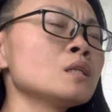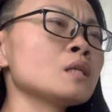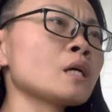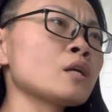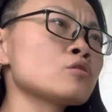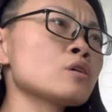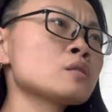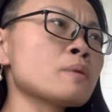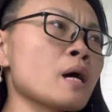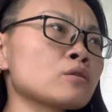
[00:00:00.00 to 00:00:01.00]
can
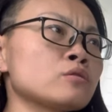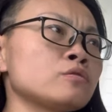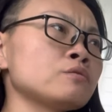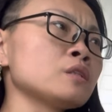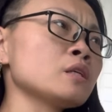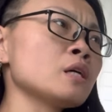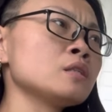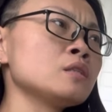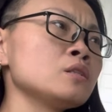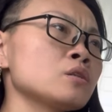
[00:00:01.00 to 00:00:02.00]
trace back to 15,
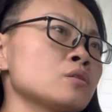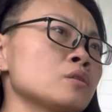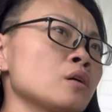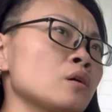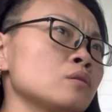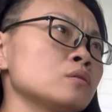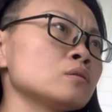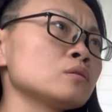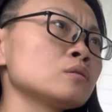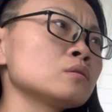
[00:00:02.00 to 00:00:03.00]
18 years ago.
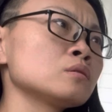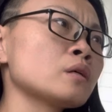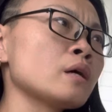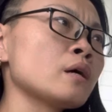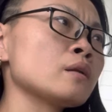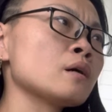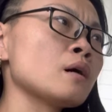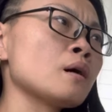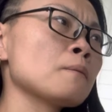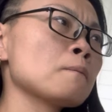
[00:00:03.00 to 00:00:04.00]
And
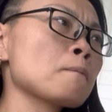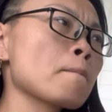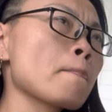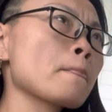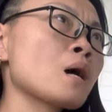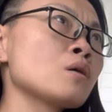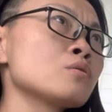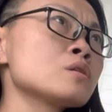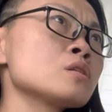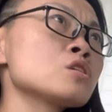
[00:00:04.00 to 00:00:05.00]
uh, I
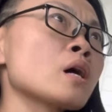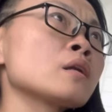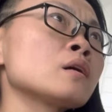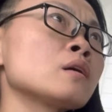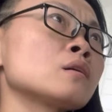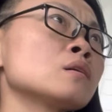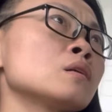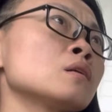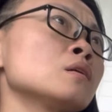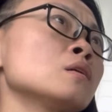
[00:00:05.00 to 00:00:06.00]
was in China.
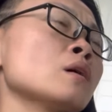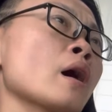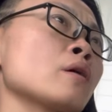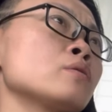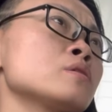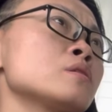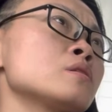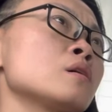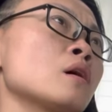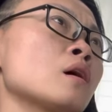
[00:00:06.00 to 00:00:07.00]
I was
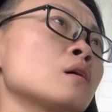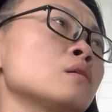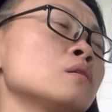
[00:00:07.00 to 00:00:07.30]
uh,